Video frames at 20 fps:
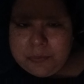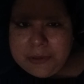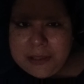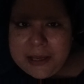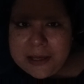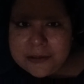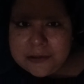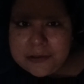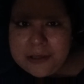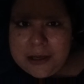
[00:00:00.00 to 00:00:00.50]
a
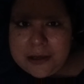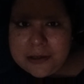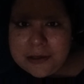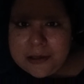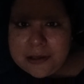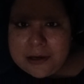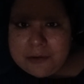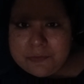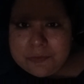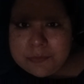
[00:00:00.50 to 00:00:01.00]
plan on how to
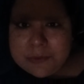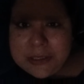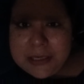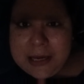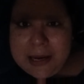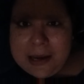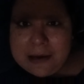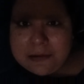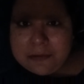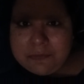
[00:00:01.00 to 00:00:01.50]
get
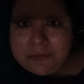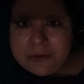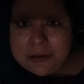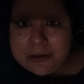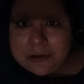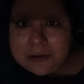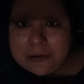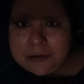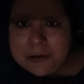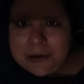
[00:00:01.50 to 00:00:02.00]
everybody out of
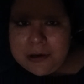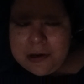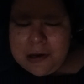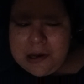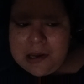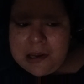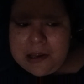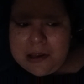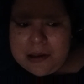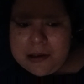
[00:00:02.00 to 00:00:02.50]
here
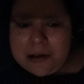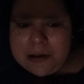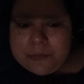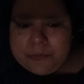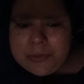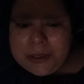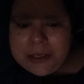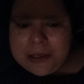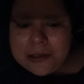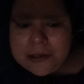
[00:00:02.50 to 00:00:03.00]

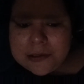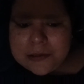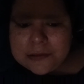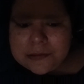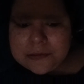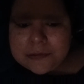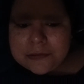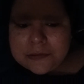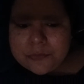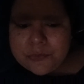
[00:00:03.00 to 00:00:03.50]

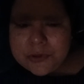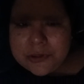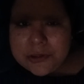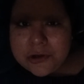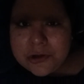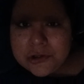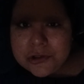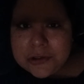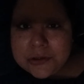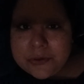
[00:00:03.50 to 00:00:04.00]
because what
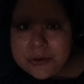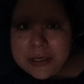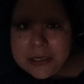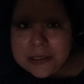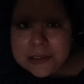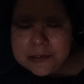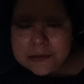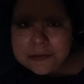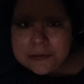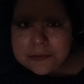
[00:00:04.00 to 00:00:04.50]
they're
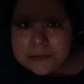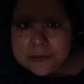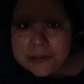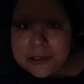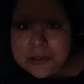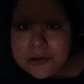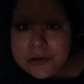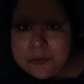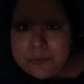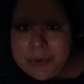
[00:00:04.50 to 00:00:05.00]
doing is
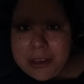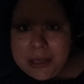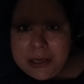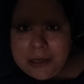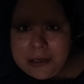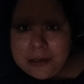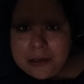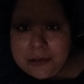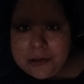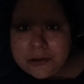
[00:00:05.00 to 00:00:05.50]

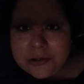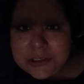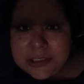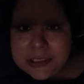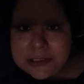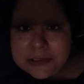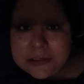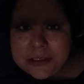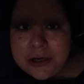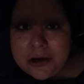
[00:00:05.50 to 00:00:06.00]
inhumane and they're
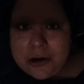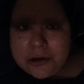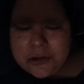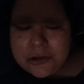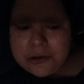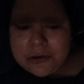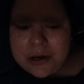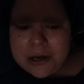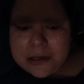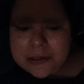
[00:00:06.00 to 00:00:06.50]
testing
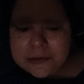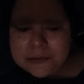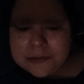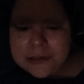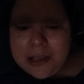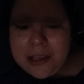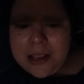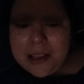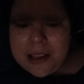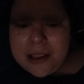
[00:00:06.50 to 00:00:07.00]
on you guys
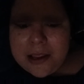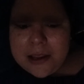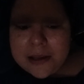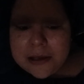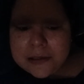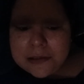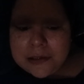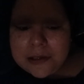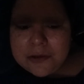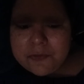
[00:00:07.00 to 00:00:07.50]

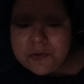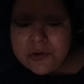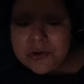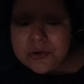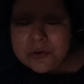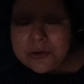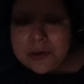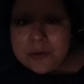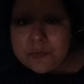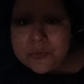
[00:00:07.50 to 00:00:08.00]
and giving
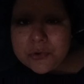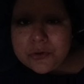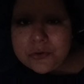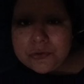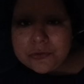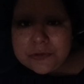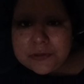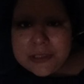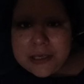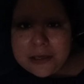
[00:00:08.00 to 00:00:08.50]
you
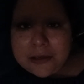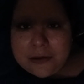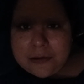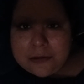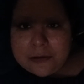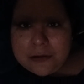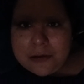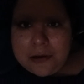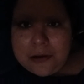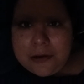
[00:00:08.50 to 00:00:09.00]
chemicals that
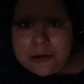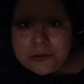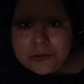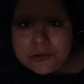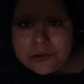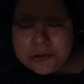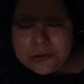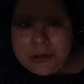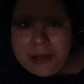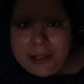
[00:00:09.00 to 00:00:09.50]
can
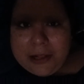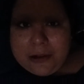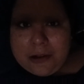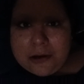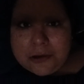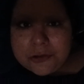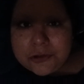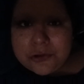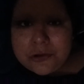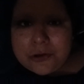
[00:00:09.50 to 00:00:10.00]
do like
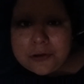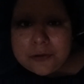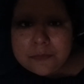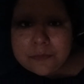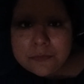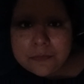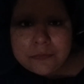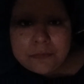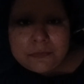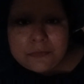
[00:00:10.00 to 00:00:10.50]

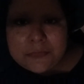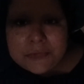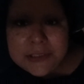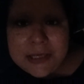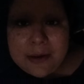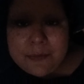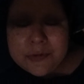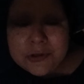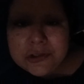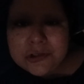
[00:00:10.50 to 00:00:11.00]
long-term
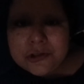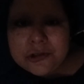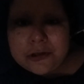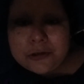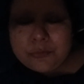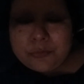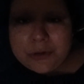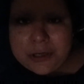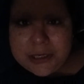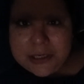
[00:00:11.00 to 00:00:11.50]
damage to
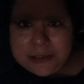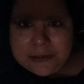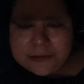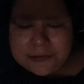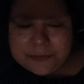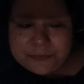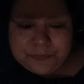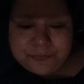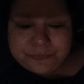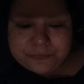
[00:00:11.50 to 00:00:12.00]
your
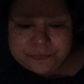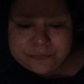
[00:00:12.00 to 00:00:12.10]
brains